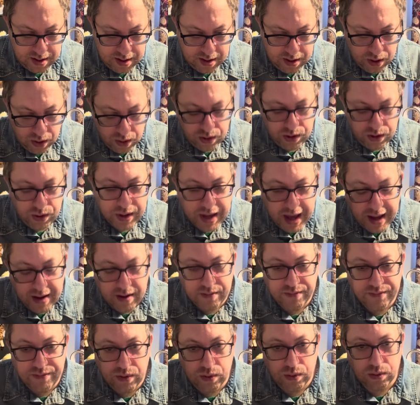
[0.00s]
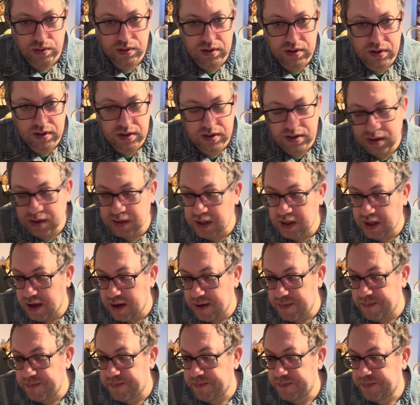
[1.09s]
or you can afford the
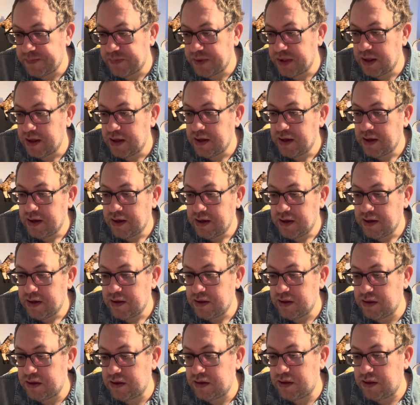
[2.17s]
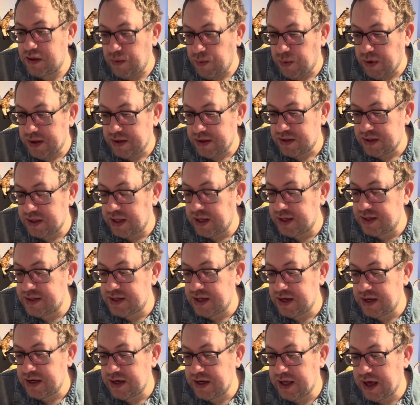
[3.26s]
ones that they sell
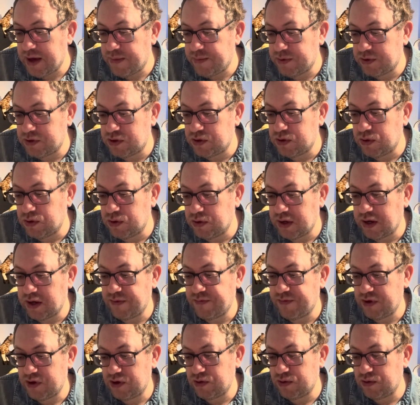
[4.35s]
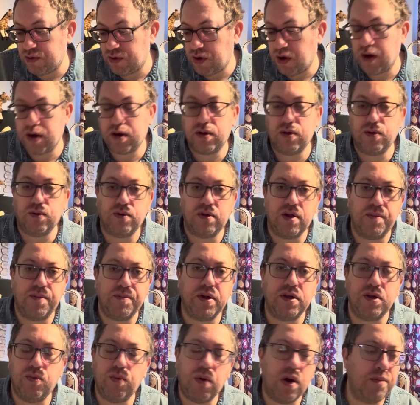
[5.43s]
in the Apple store, like the official Nike and all that, but
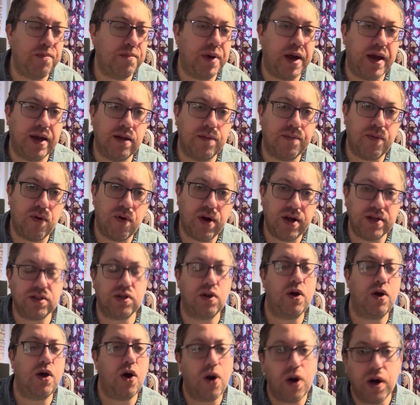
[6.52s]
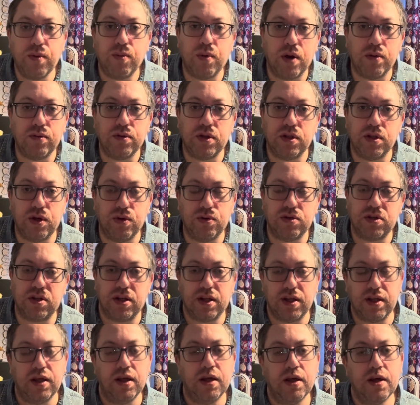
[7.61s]
you won't pay the price. Like I won't
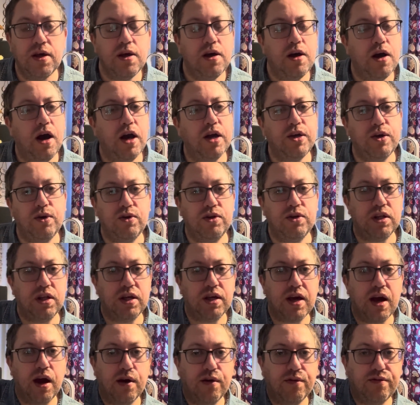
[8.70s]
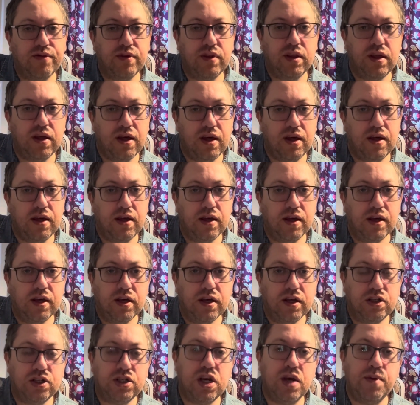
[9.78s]
usually. I usually go for the
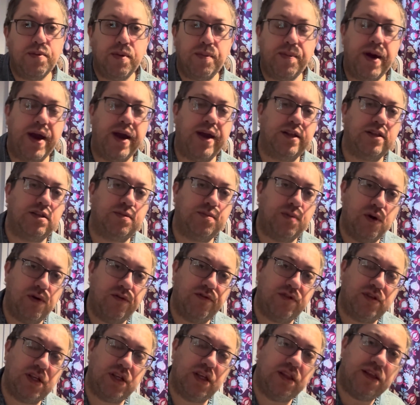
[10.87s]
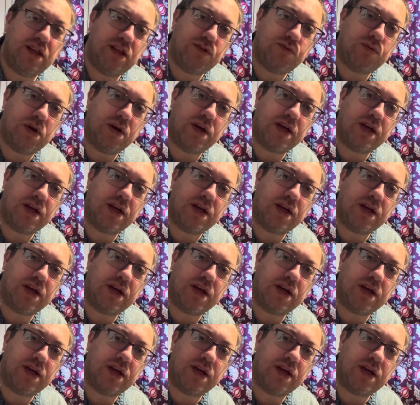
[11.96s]
cheaper bands, but obviously this one